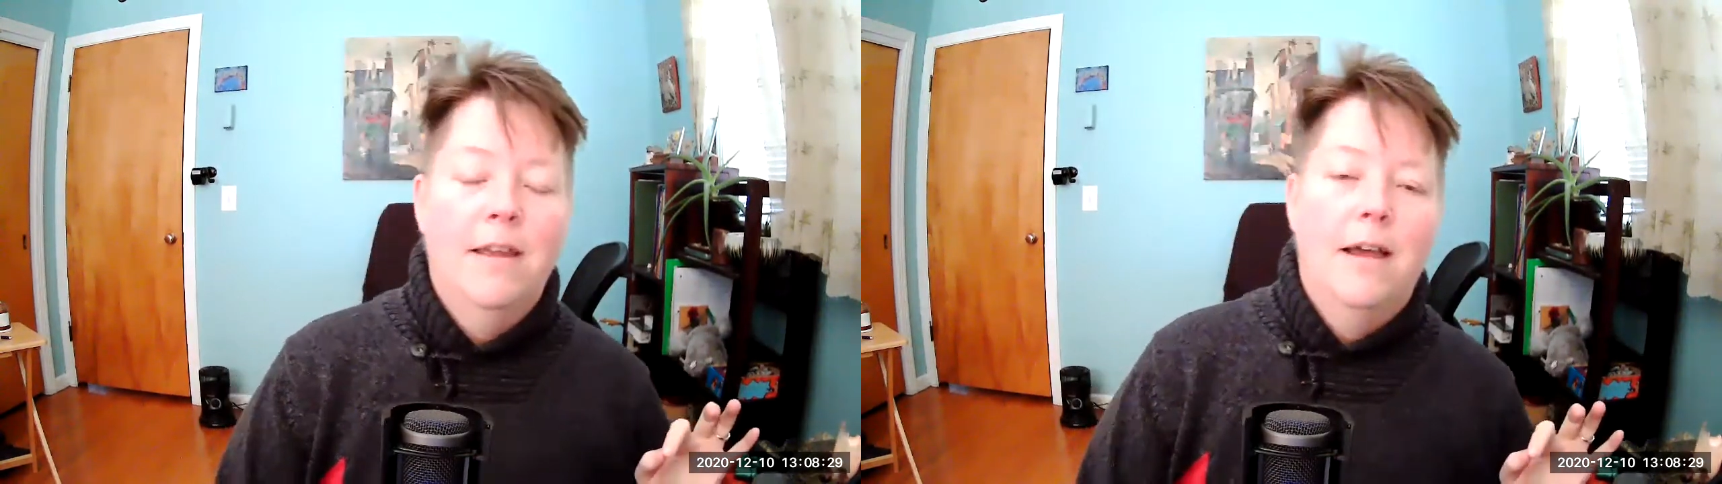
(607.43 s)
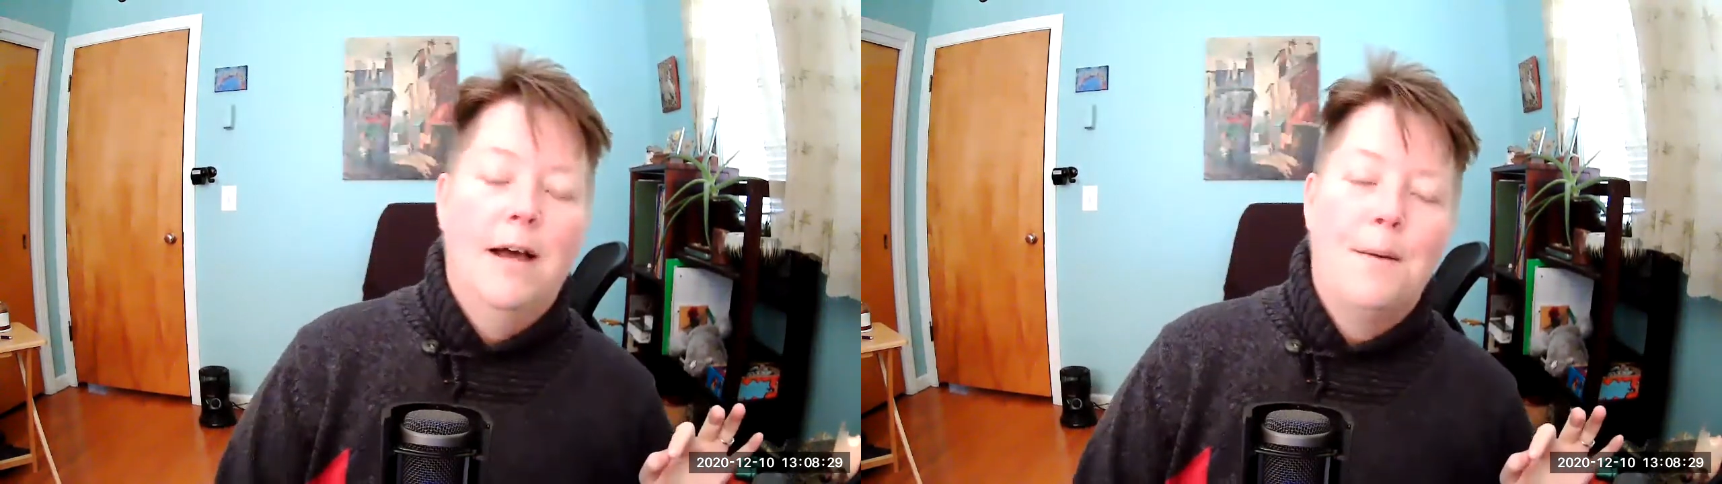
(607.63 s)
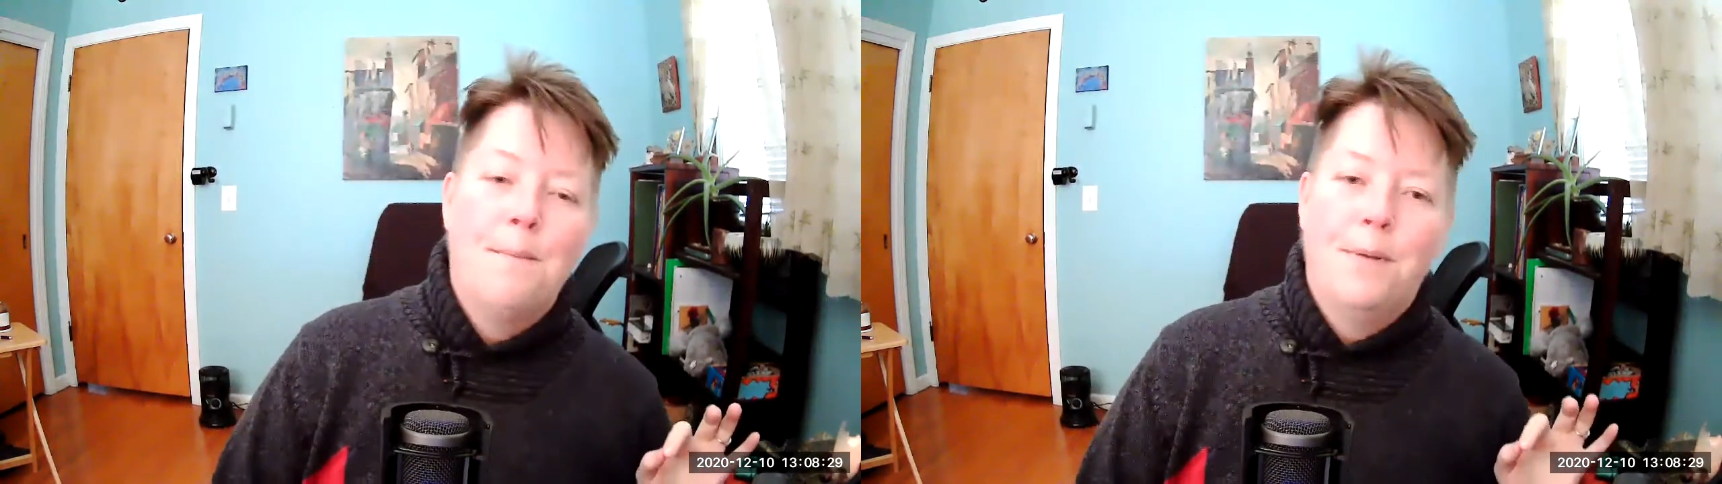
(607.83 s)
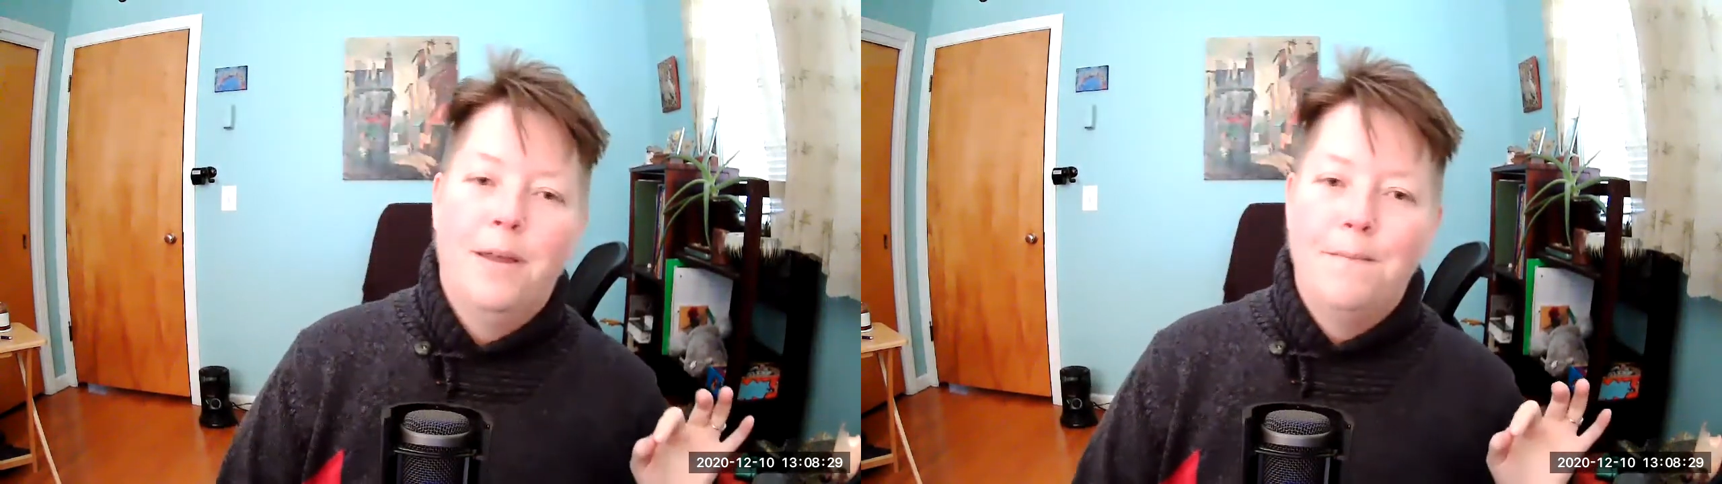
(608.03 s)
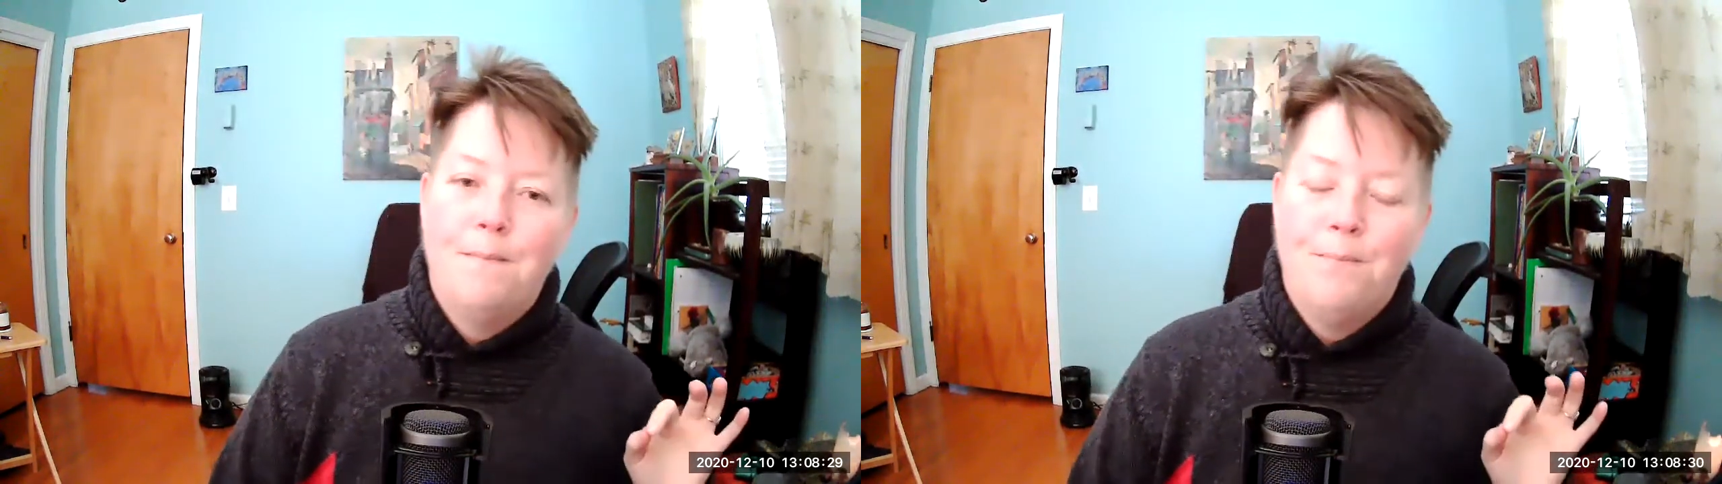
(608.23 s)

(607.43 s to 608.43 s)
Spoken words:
But